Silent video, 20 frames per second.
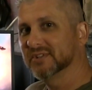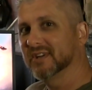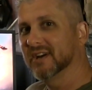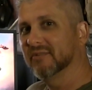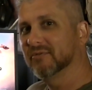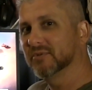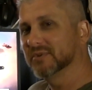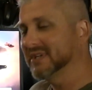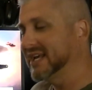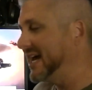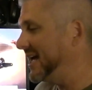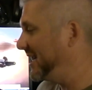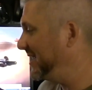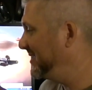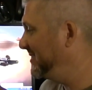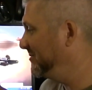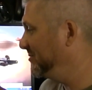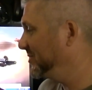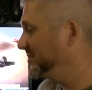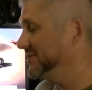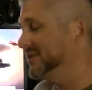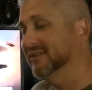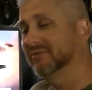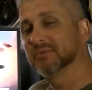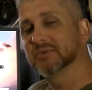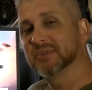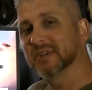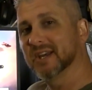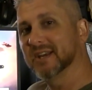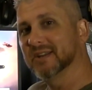stuff was added and what stuff
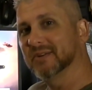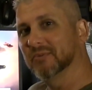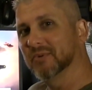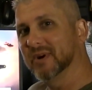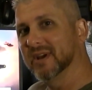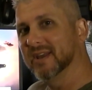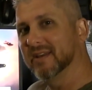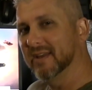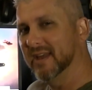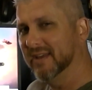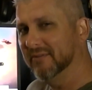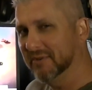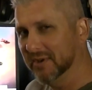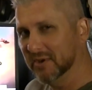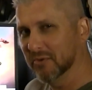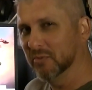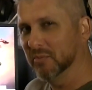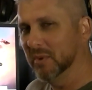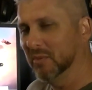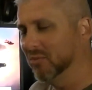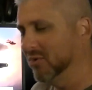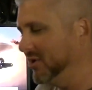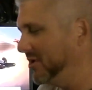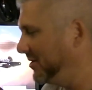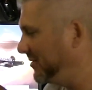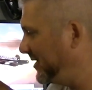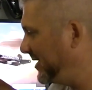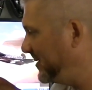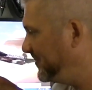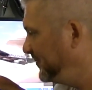was taken away, if you can remember
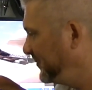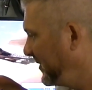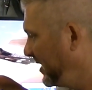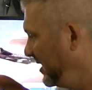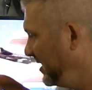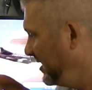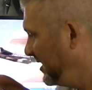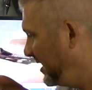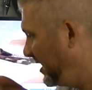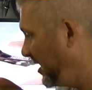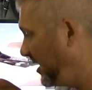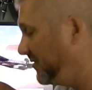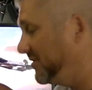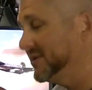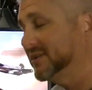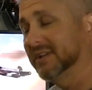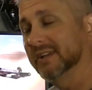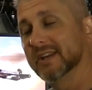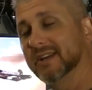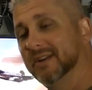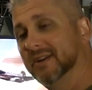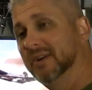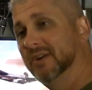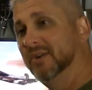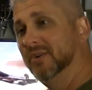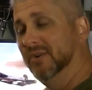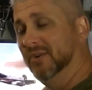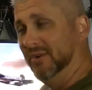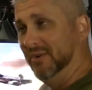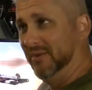all that. And obviously
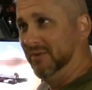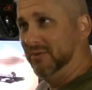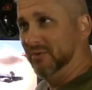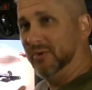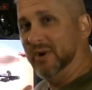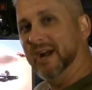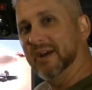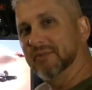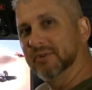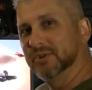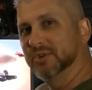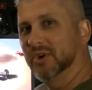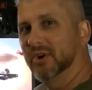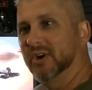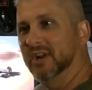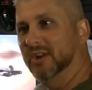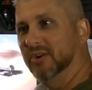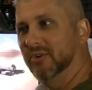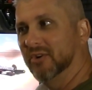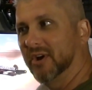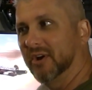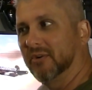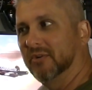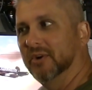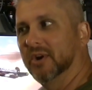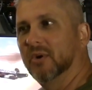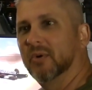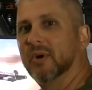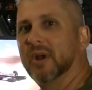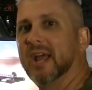throughout the journey you're not going
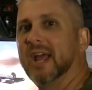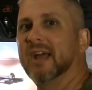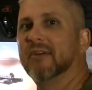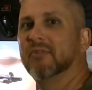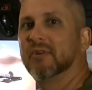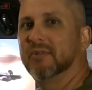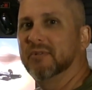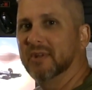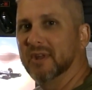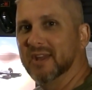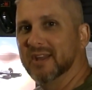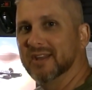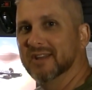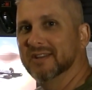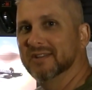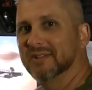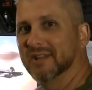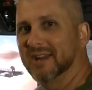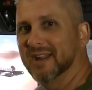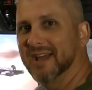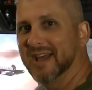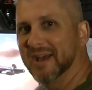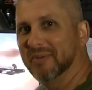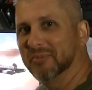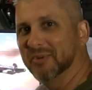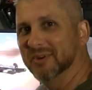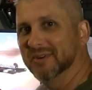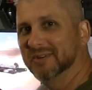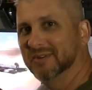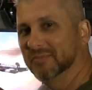to know everything that
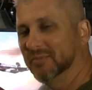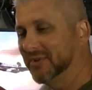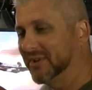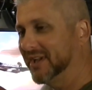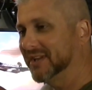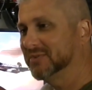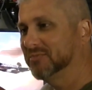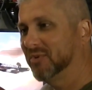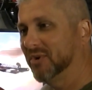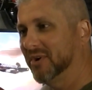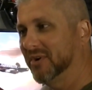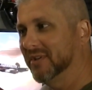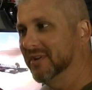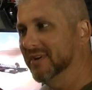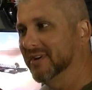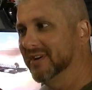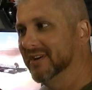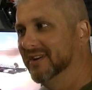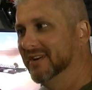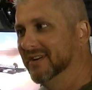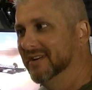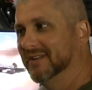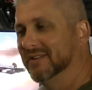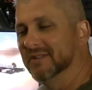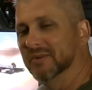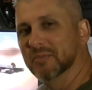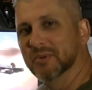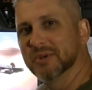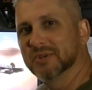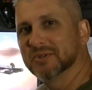happened, but that's part of the
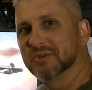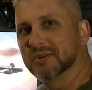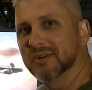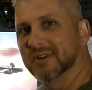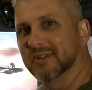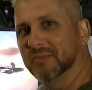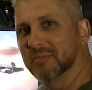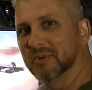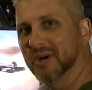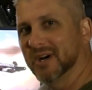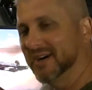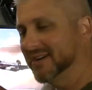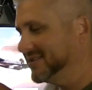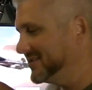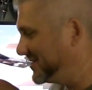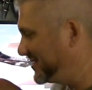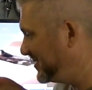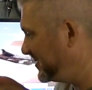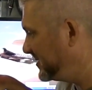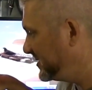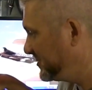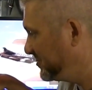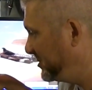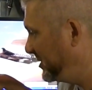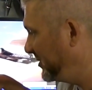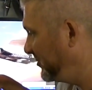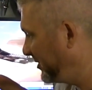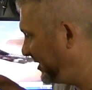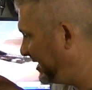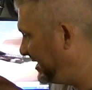mystery of the box there. It's
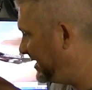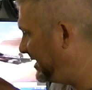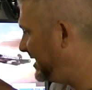been really